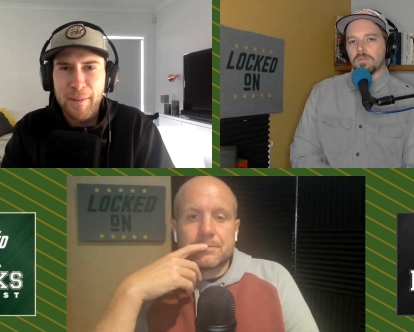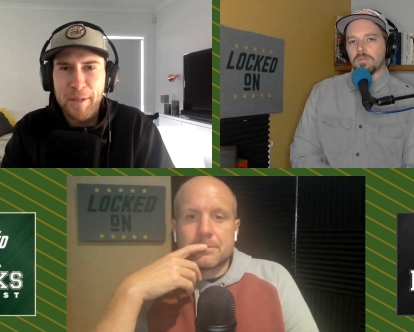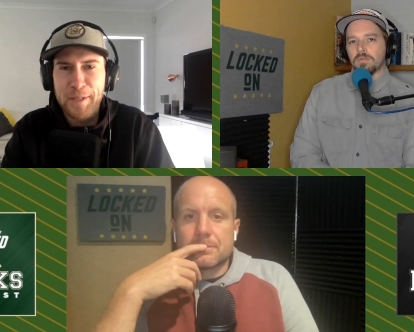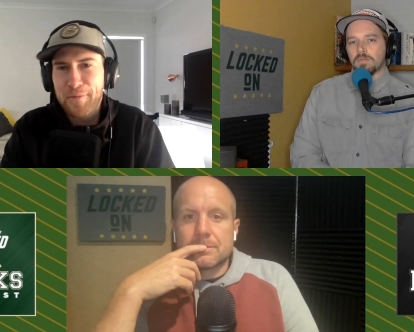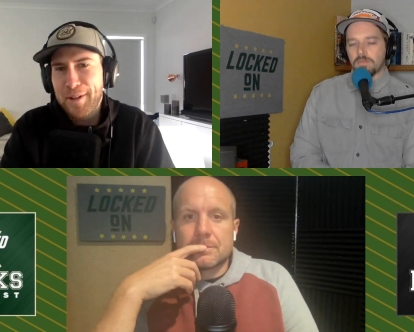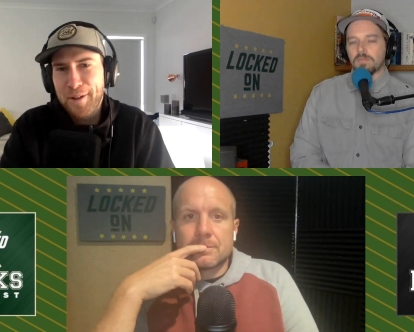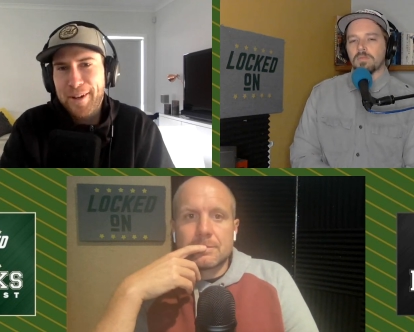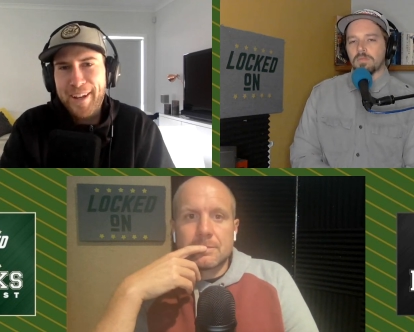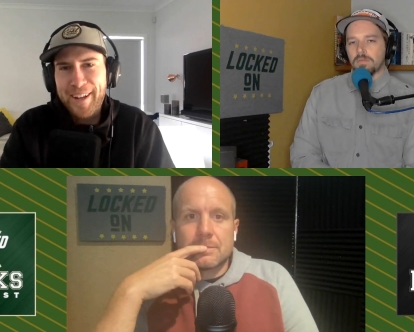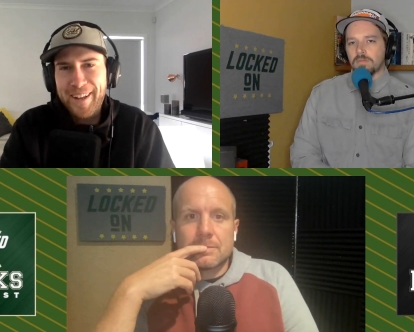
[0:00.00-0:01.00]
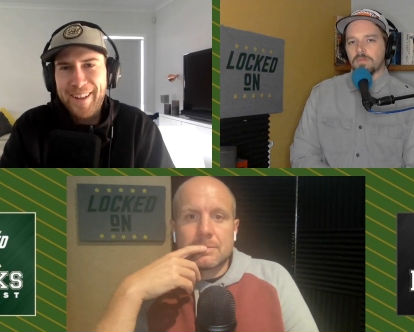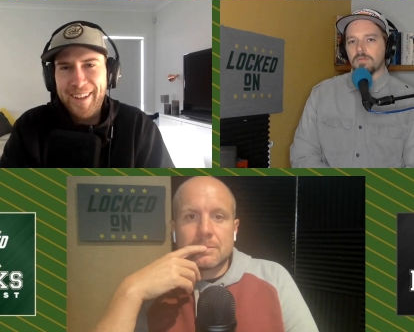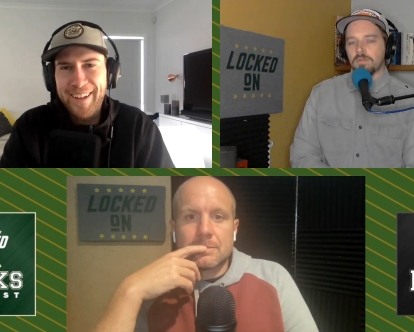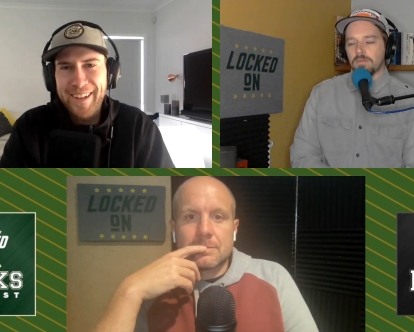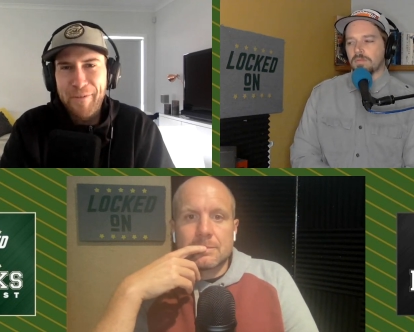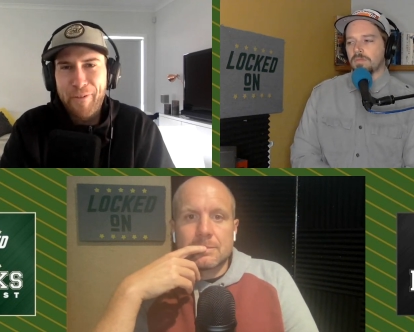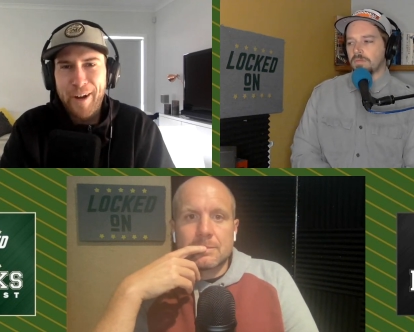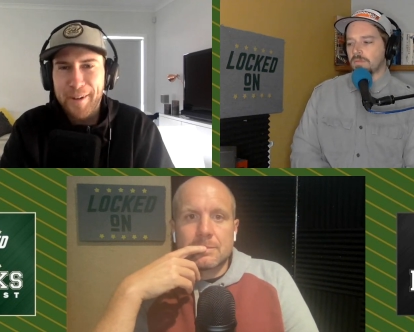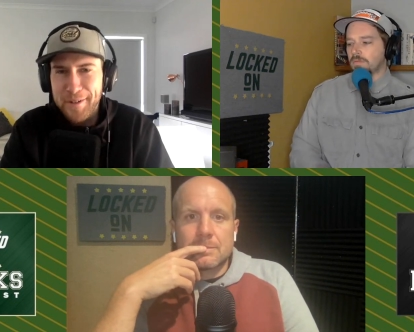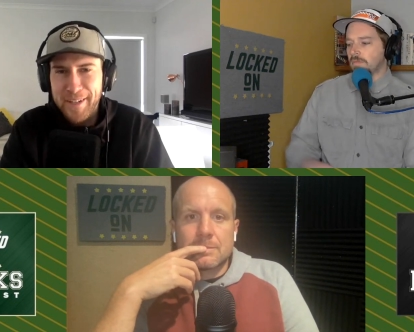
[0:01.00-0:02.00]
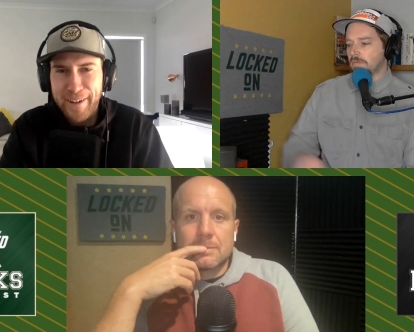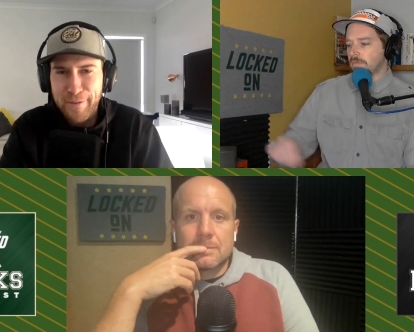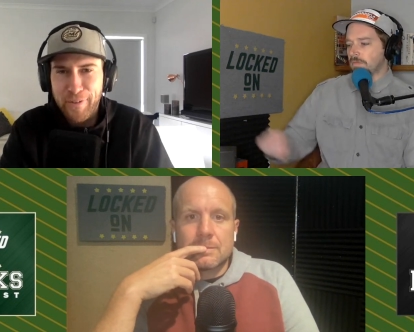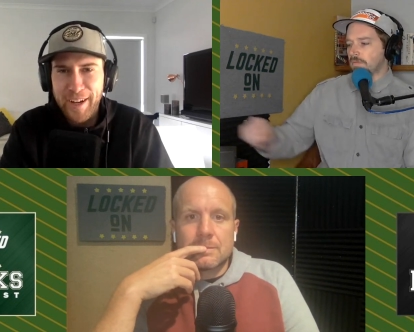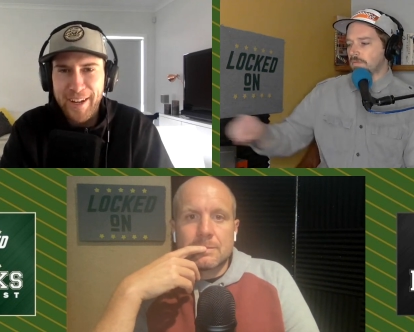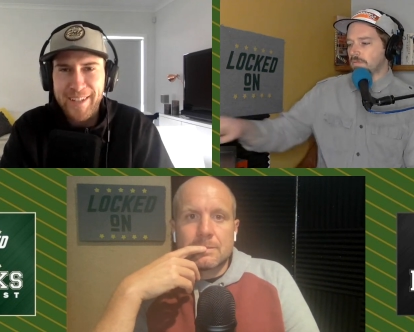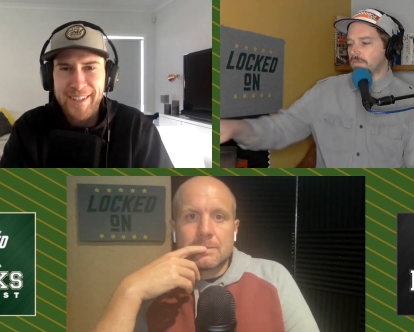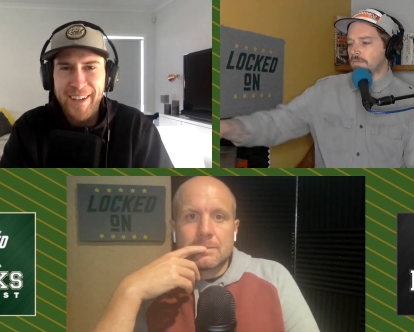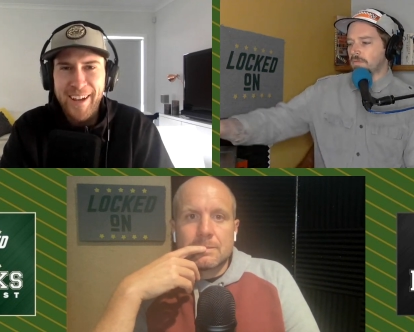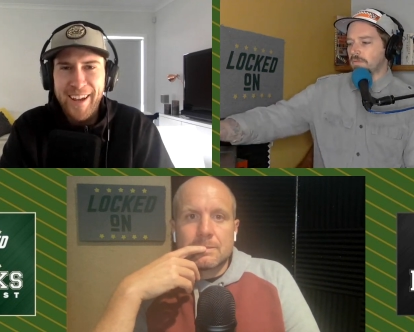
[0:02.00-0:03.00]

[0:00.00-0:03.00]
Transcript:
Speaker 1: Because if you look at the finals against Phoenix